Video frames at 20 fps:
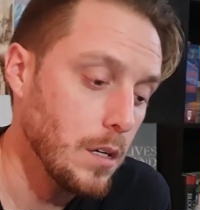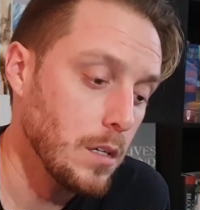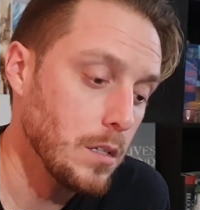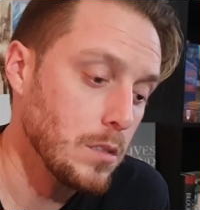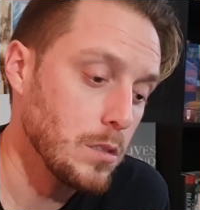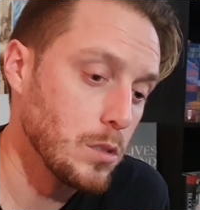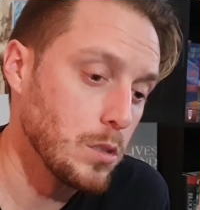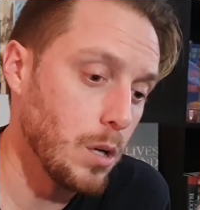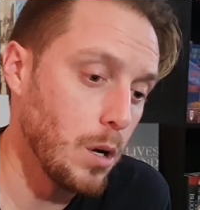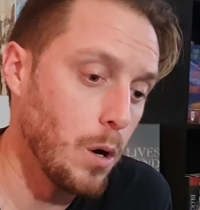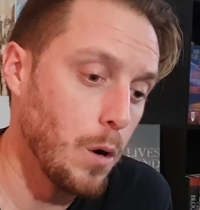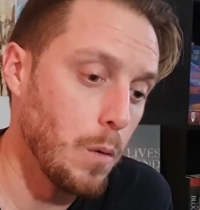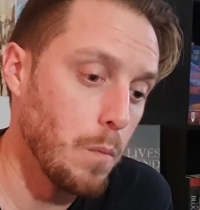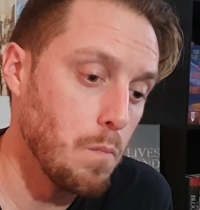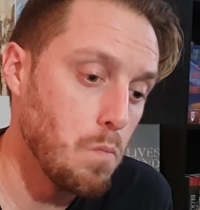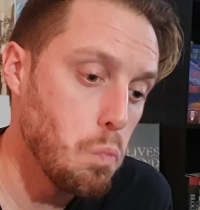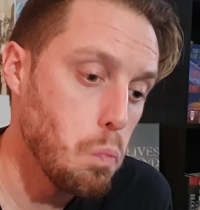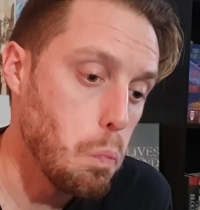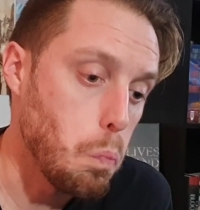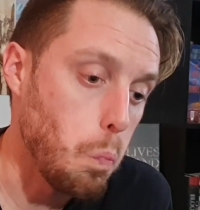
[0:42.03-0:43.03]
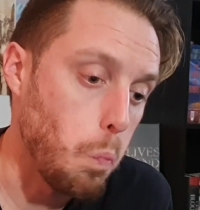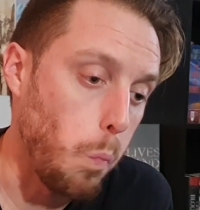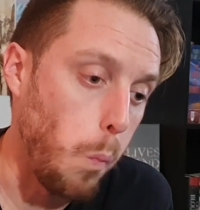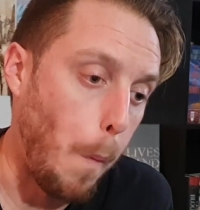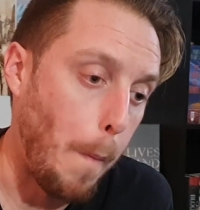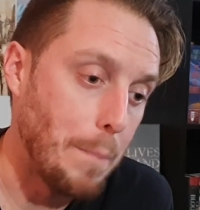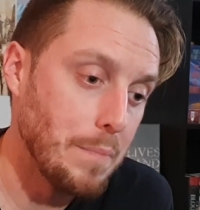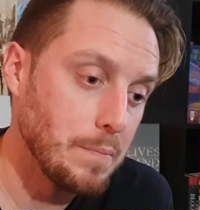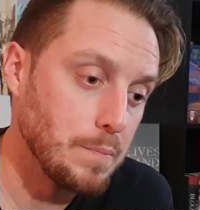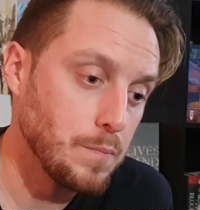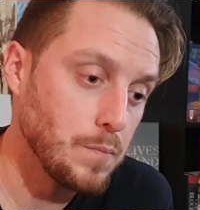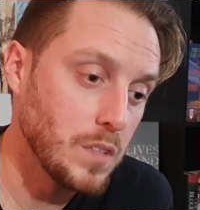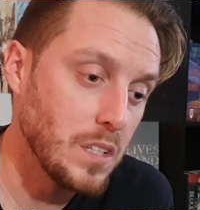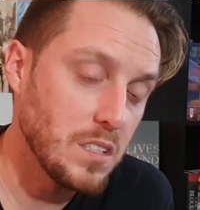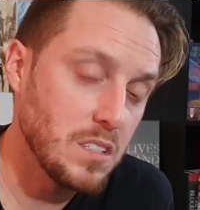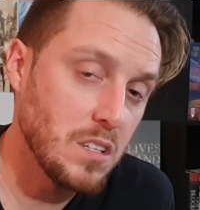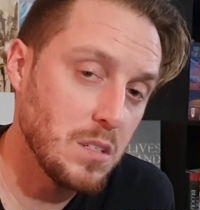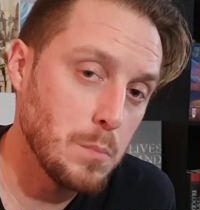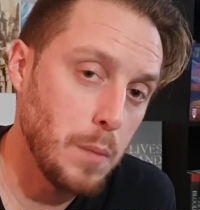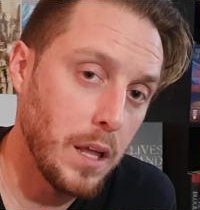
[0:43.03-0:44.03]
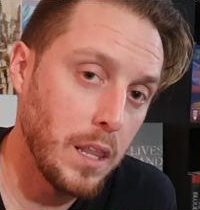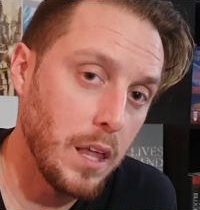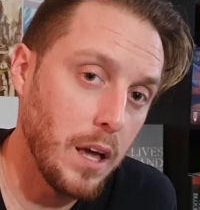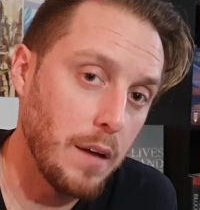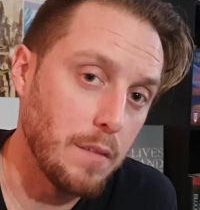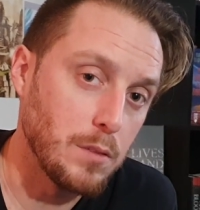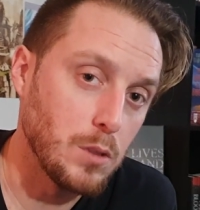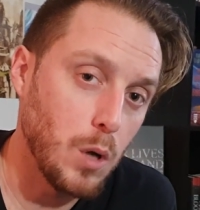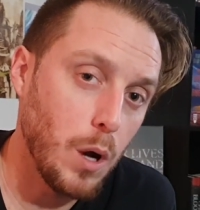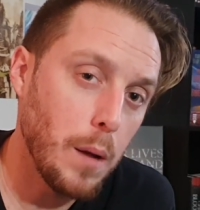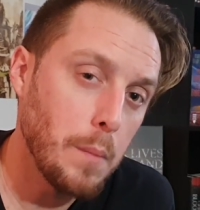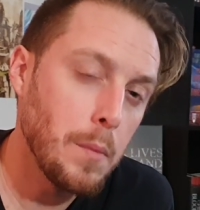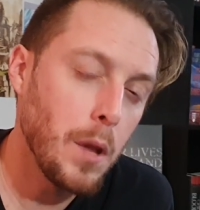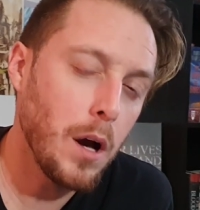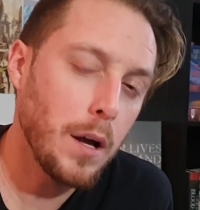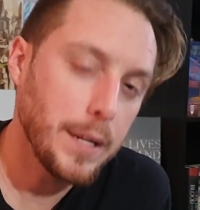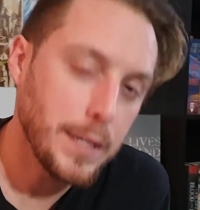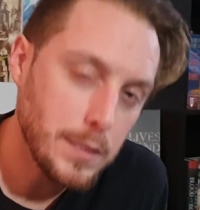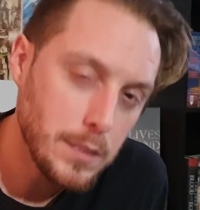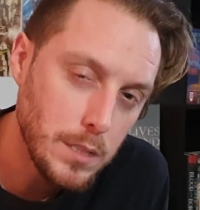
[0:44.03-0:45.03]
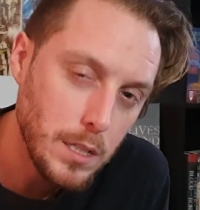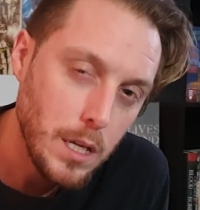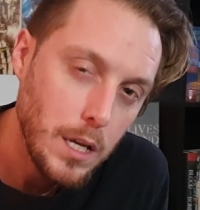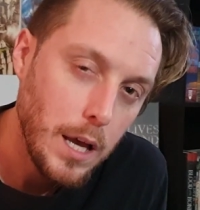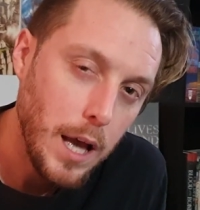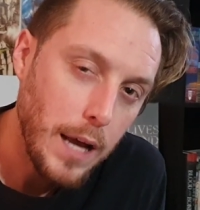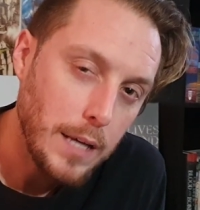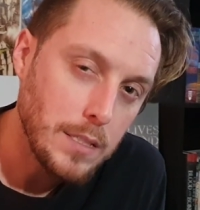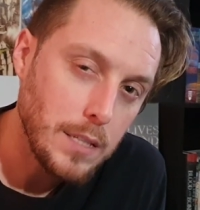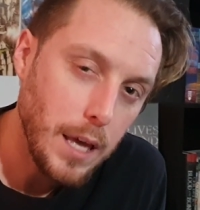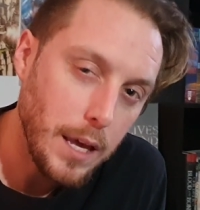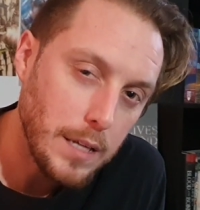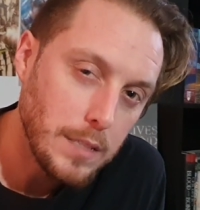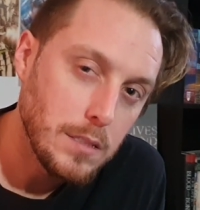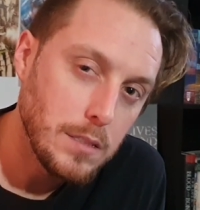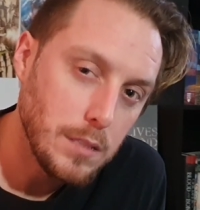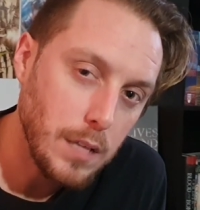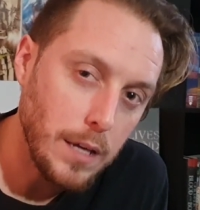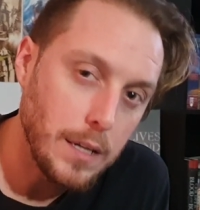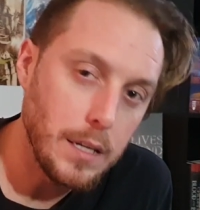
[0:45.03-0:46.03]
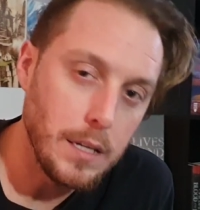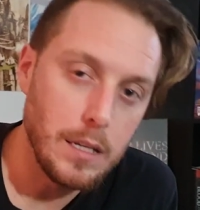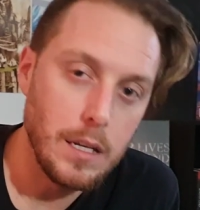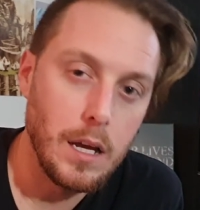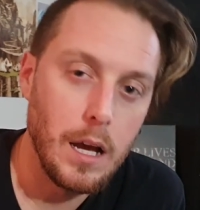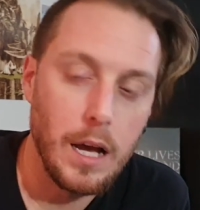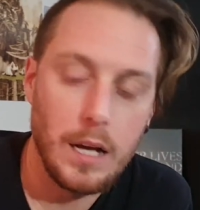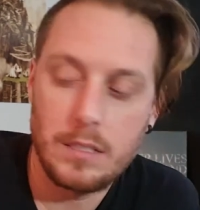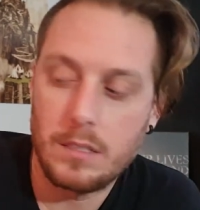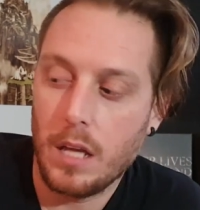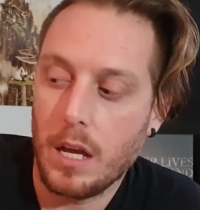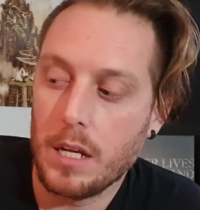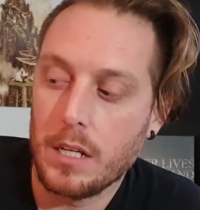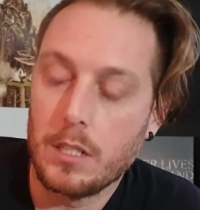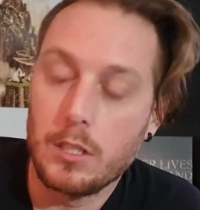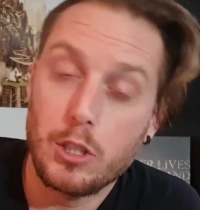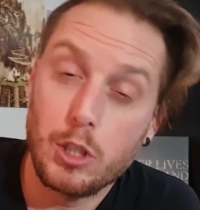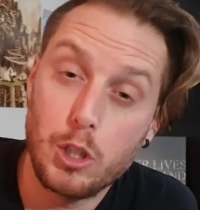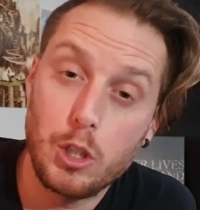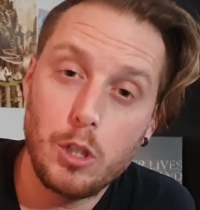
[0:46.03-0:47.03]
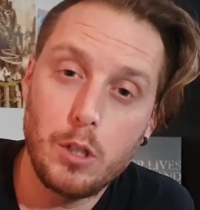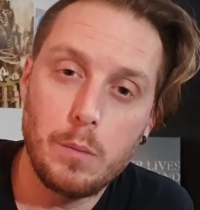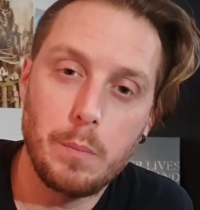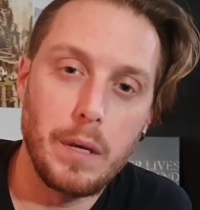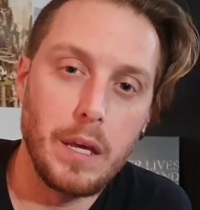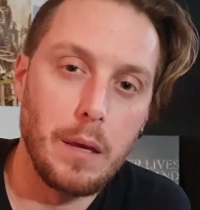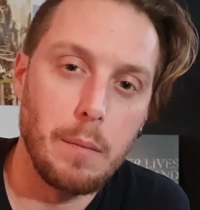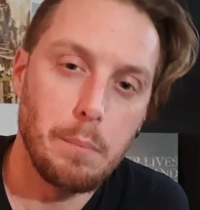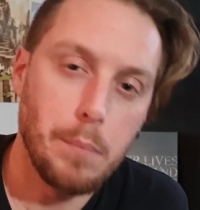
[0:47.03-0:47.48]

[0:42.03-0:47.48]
So, this is my life. So I'm not as excited as I should be.